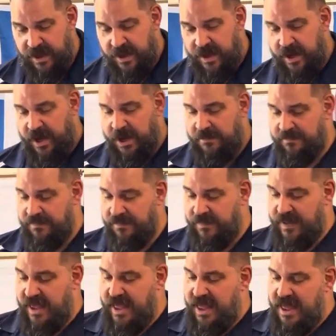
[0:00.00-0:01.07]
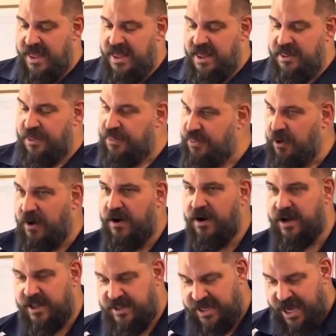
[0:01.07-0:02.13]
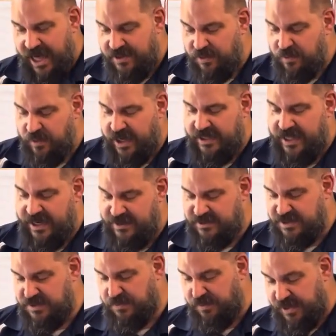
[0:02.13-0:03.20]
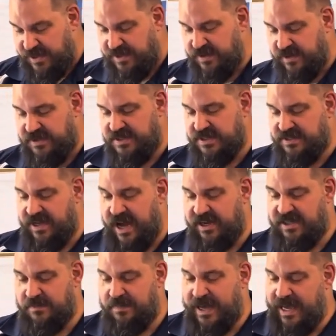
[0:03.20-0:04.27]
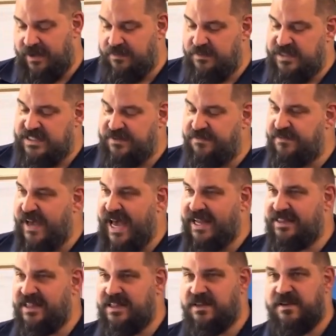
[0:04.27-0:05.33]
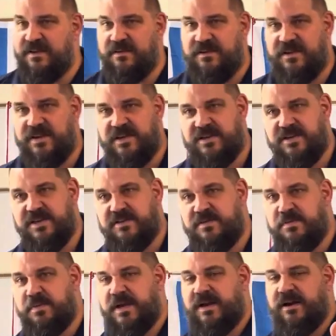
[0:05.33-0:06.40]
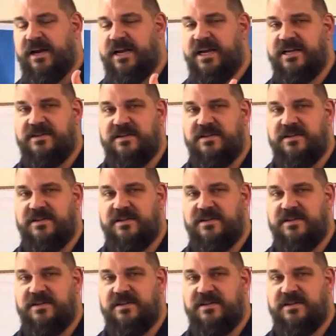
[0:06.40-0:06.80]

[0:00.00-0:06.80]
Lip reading: The other one that is researched and talked about was the fact that comparing